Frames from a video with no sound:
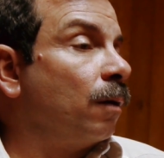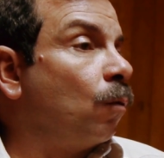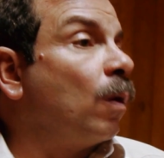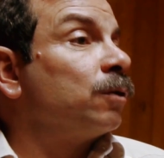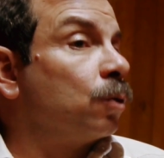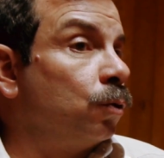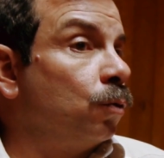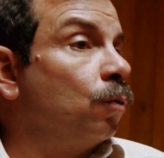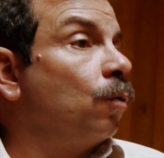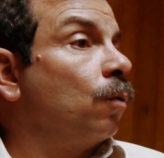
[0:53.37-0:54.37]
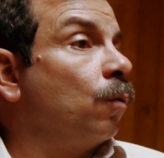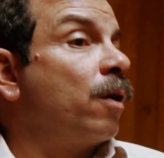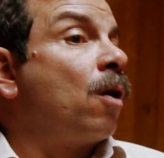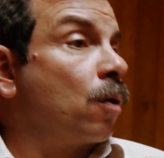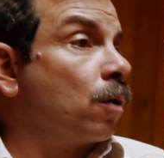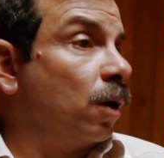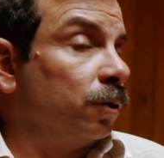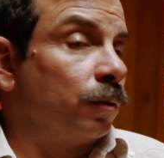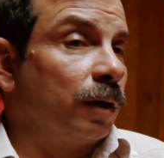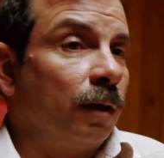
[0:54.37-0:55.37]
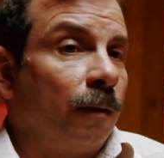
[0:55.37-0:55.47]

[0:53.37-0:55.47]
want to do with our own country.